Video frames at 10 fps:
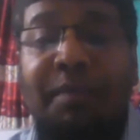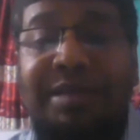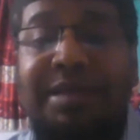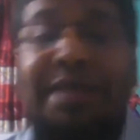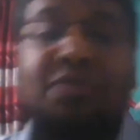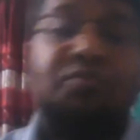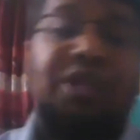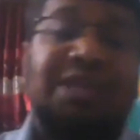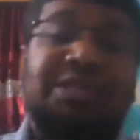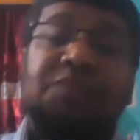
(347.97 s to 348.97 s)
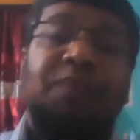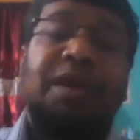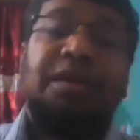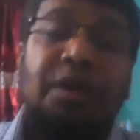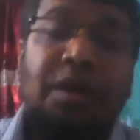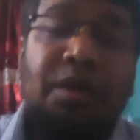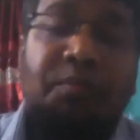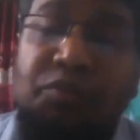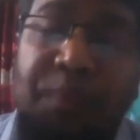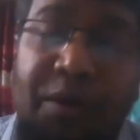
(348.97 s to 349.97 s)
maintenance of justice by
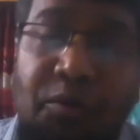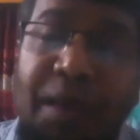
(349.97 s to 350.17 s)
Prospero.